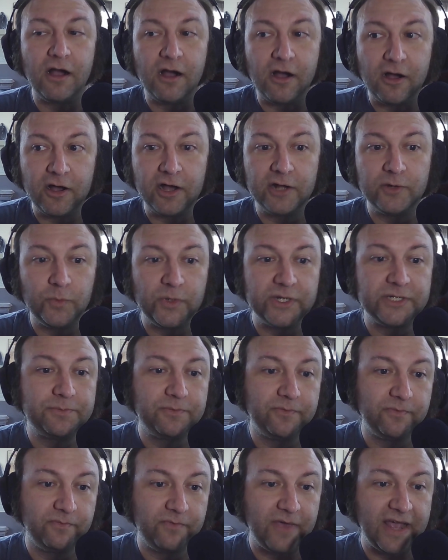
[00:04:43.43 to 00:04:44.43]
on which
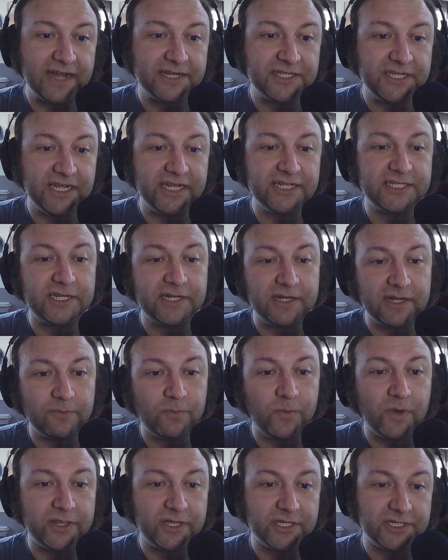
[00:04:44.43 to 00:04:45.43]
vaccines and
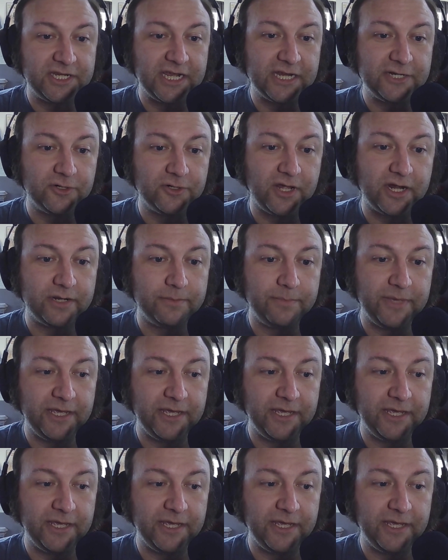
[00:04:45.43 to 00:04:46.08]
what the schedule ought to be.